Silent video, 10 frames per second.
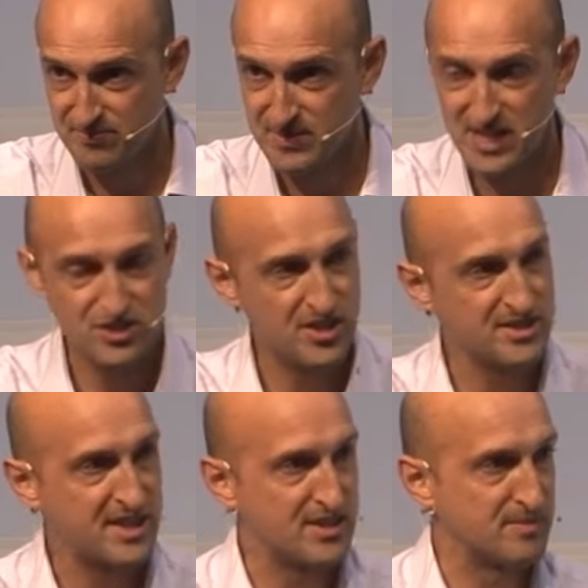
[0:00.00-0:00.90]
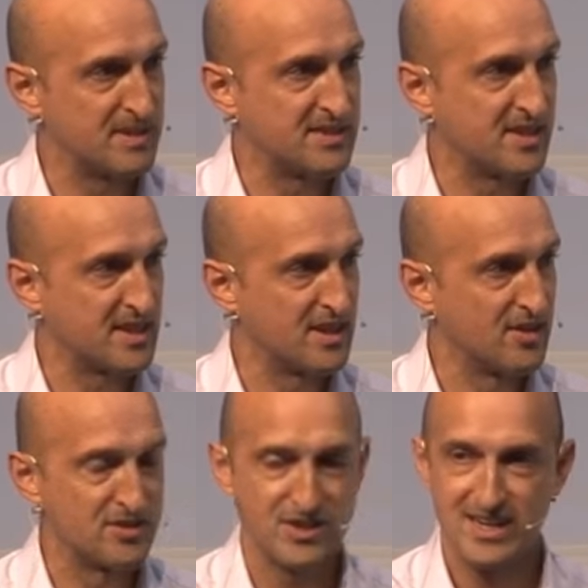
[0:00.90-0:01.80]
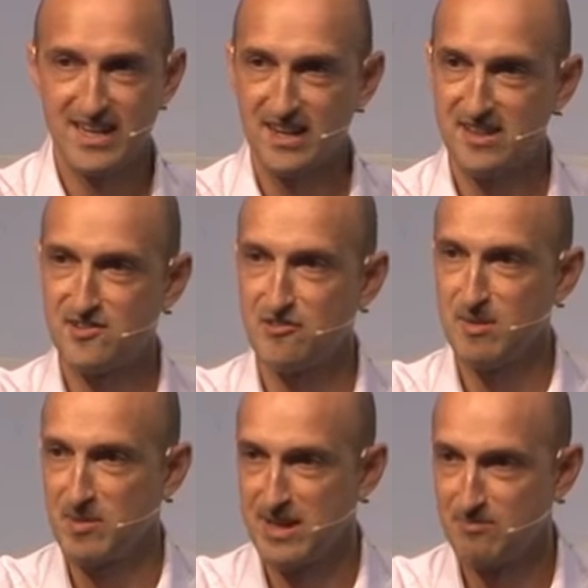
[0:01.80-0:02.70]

That turns out to be psychologically extremely